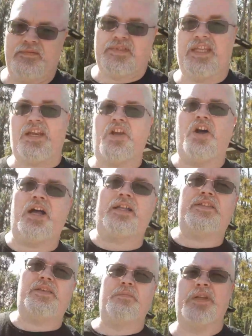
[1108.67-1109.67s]
getting caught
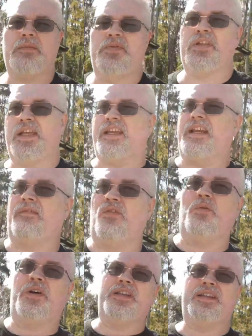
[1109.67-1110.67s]
to manipulating
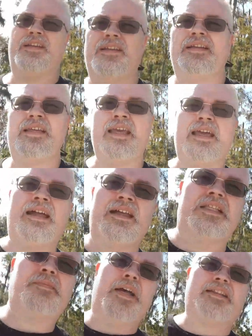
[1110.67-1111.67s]
everyone.
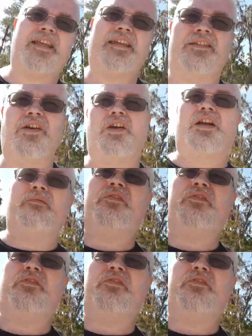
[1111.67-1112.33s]
It's about to get dark. I'm